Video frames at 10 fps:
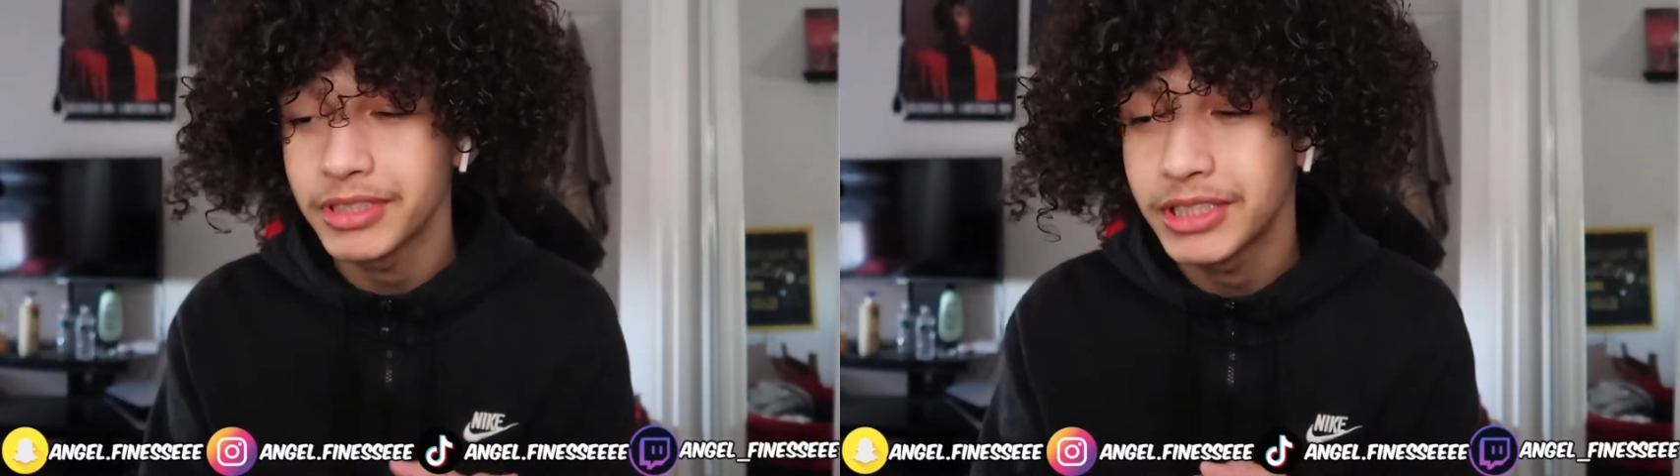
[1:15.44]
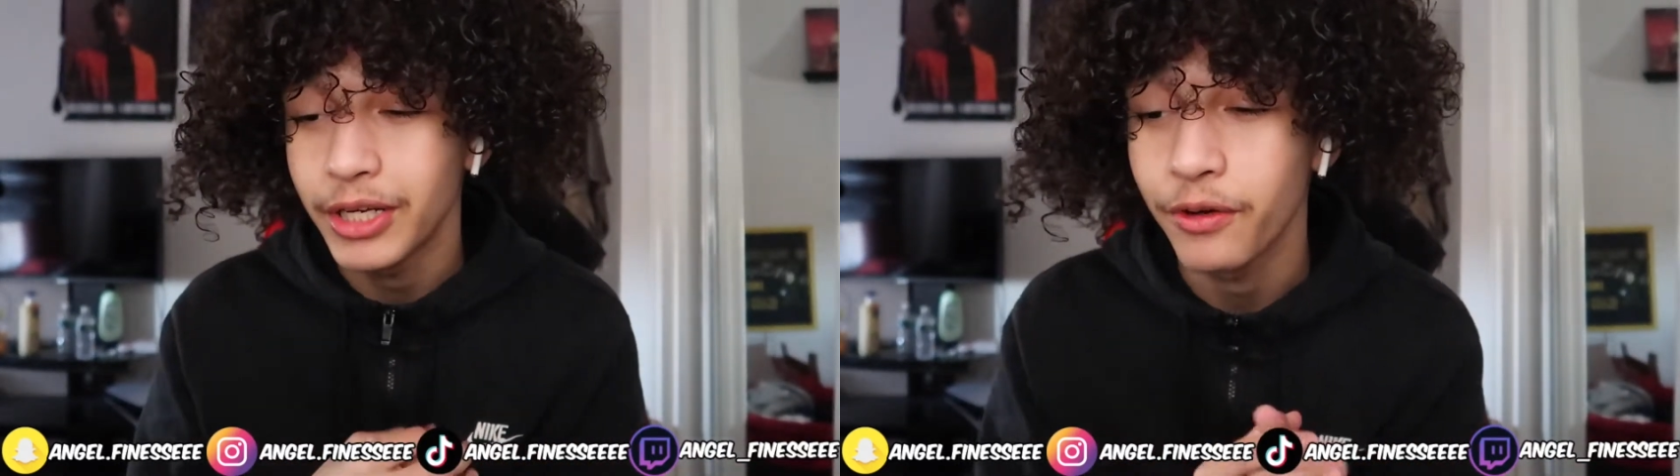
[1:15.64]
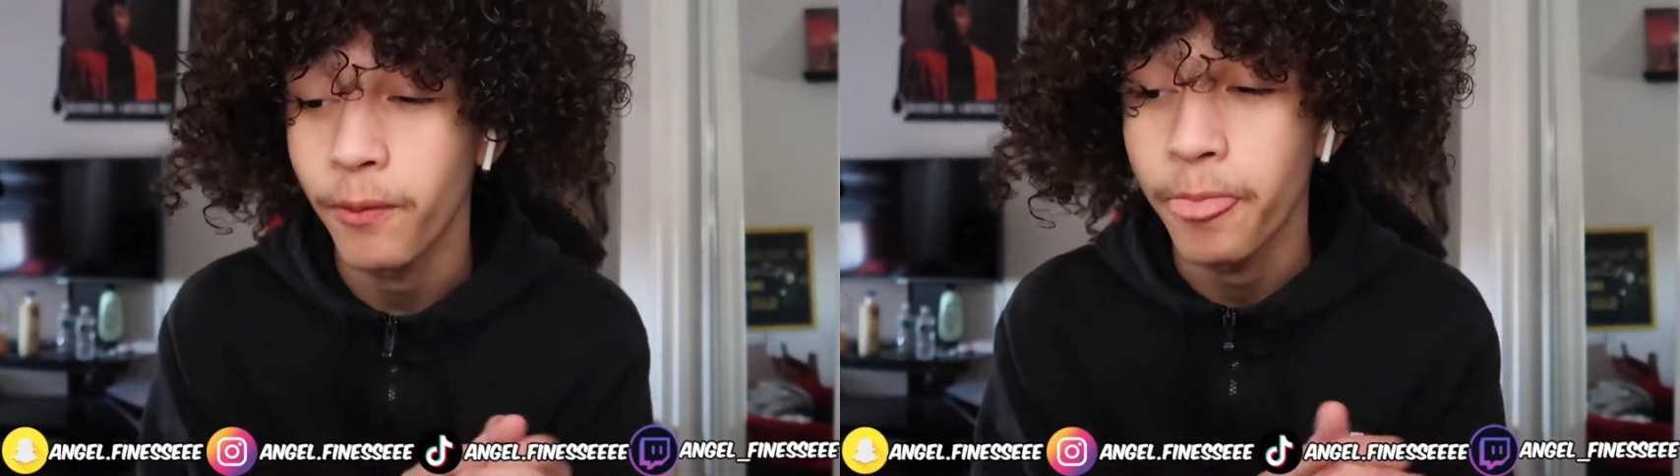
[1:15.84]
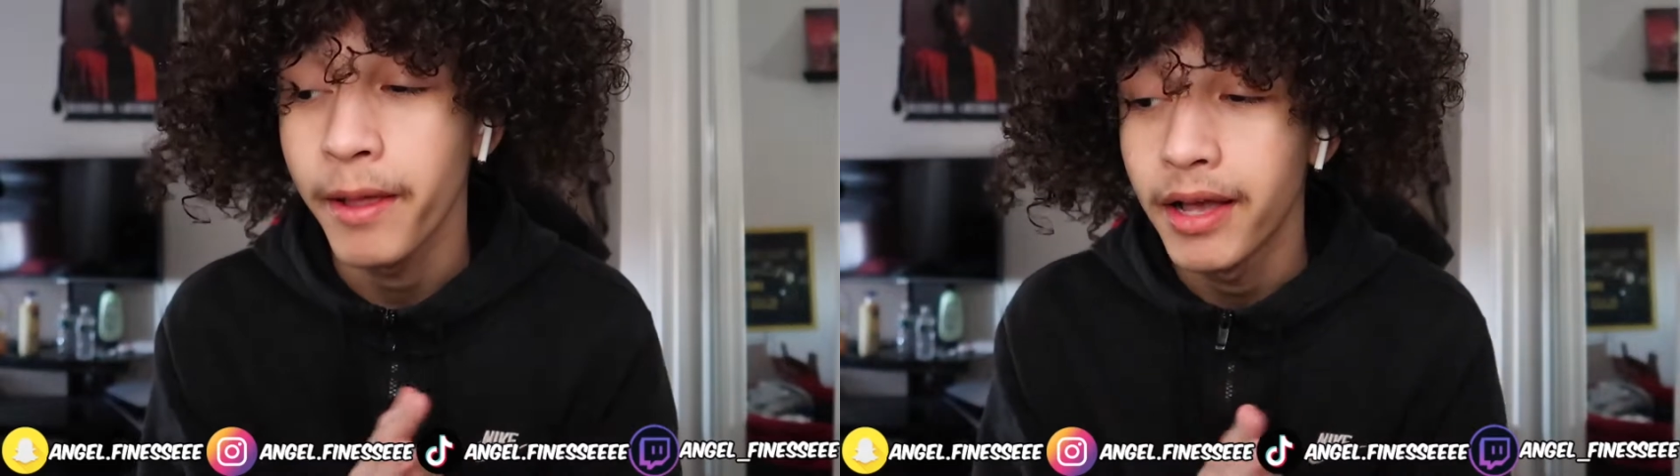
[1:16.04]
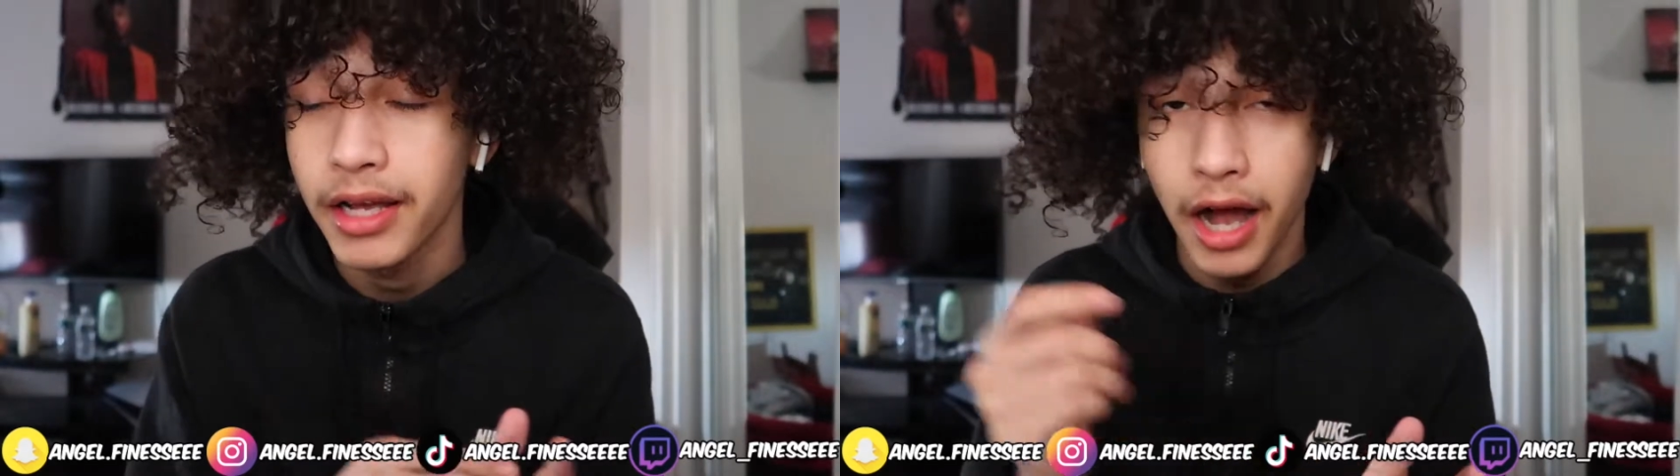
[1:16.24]
to the channel.
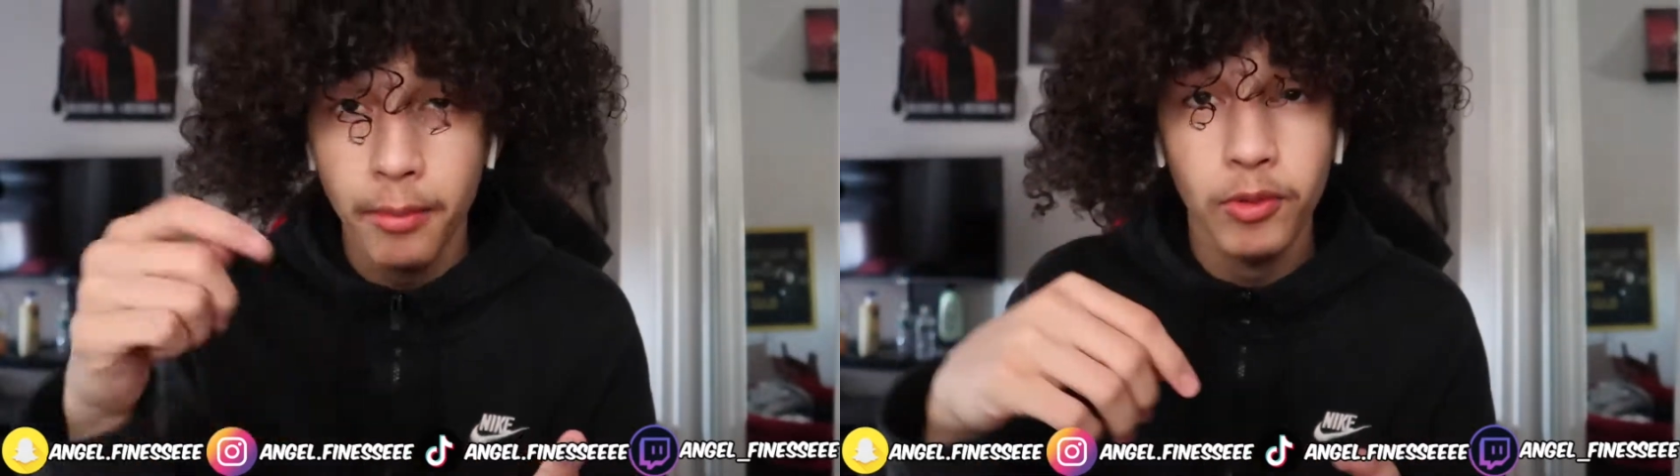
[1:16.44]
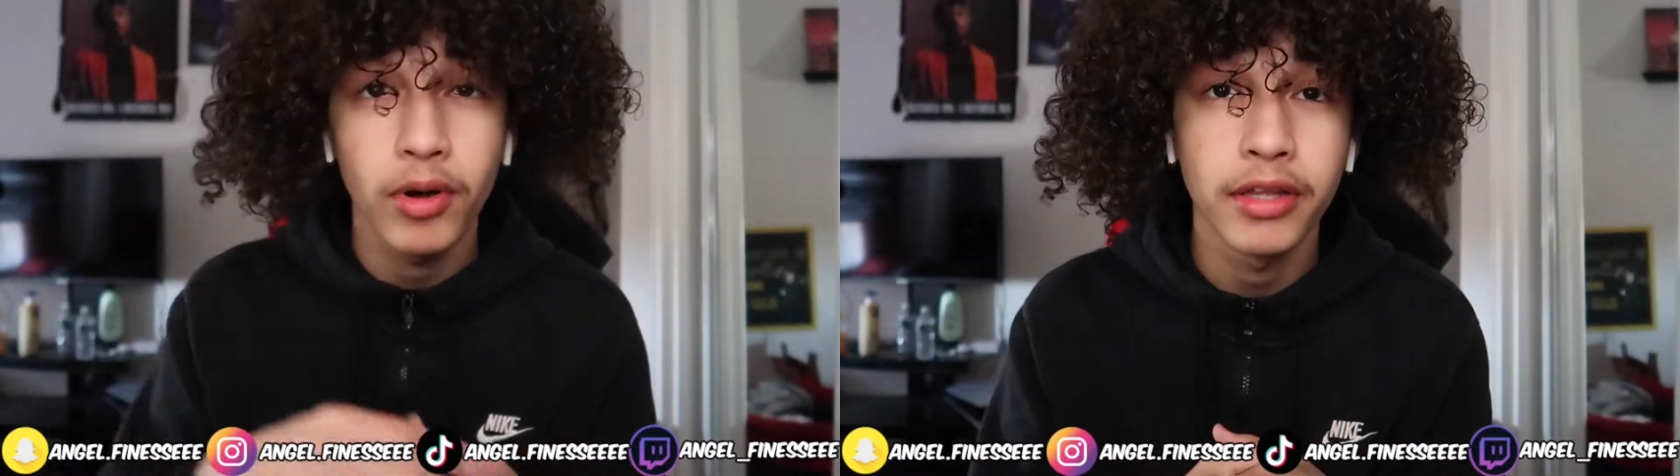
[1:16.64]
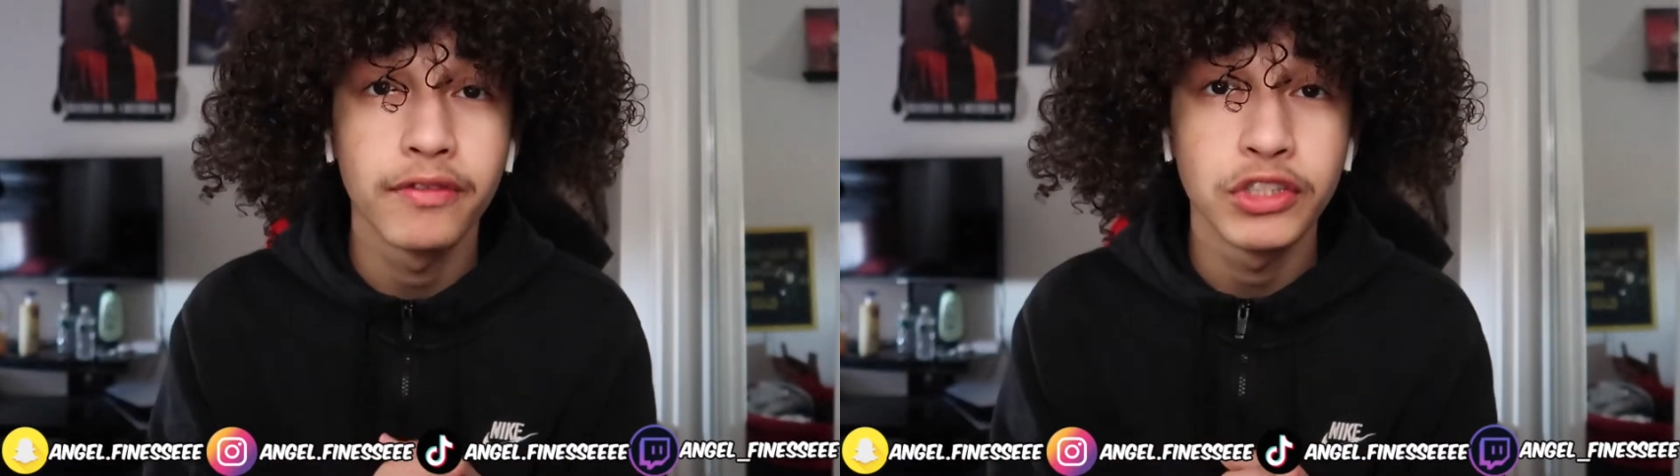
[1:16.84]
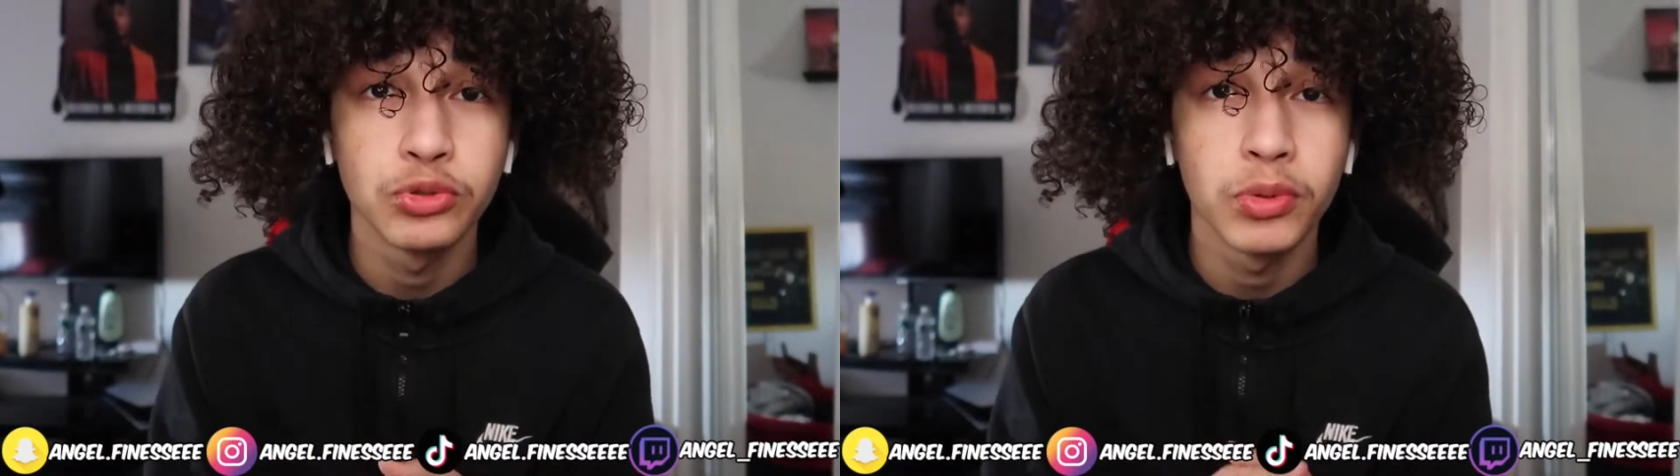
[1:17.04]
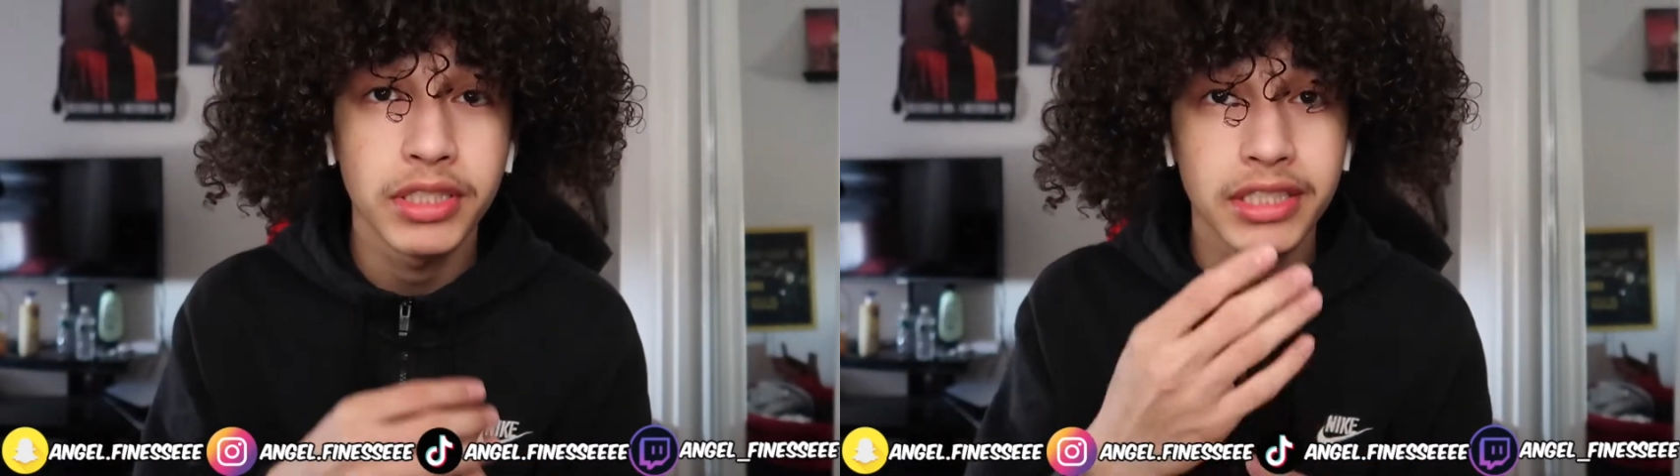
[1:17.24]
Comment what other videos
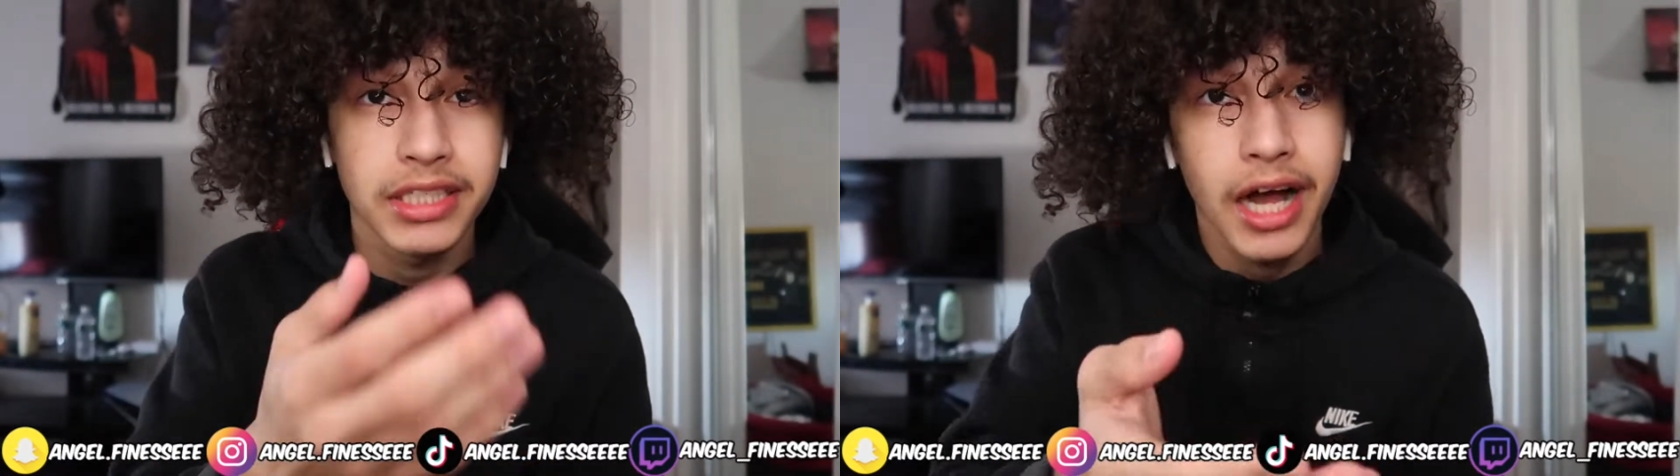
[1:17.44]
you want to see.